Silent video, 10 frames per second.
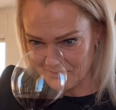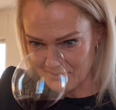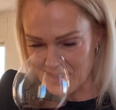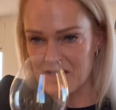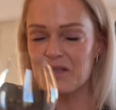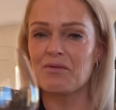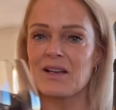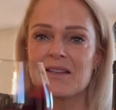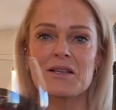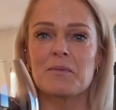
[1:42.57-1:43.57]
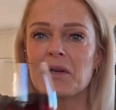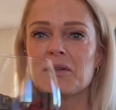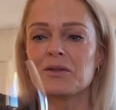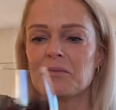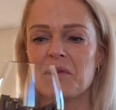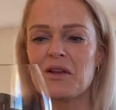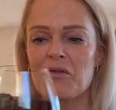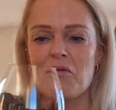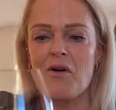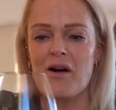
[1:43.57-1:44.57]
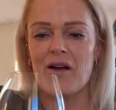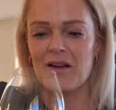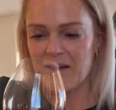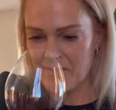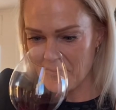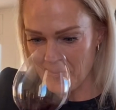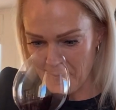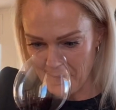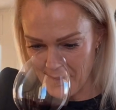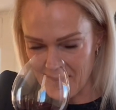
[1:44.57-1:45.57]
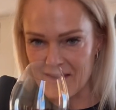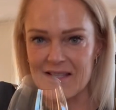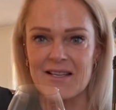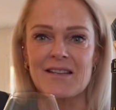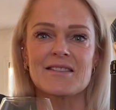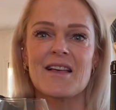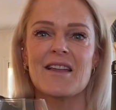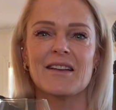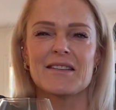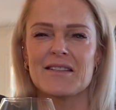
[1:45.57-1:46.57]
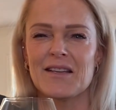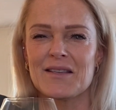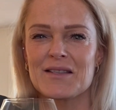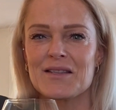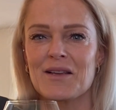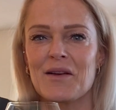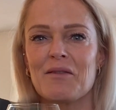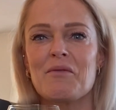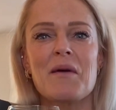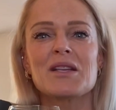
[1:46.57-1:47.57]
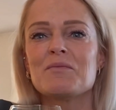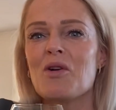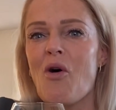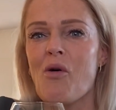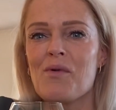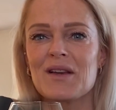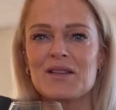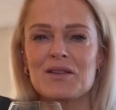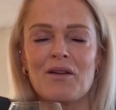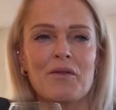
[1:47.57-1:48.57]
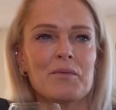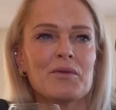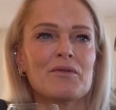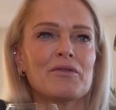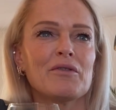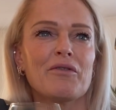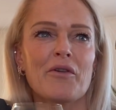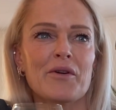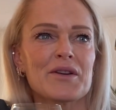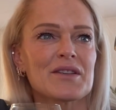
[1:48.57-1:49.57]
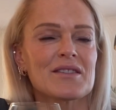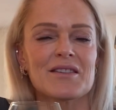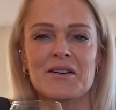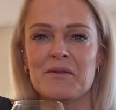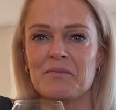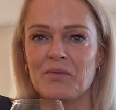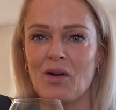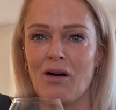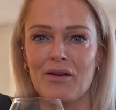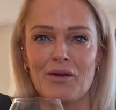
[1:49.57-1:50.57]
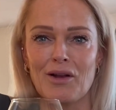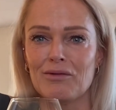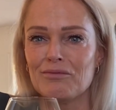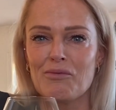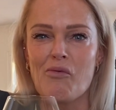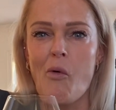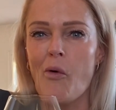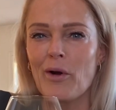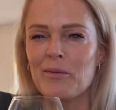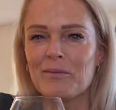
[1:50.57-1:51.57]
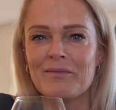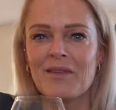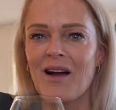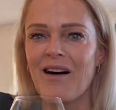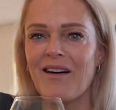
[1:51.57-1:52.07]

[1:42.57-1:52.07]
This is really typical Pinot Noir in the sense that it reminds me always of a beautiful forest on a warm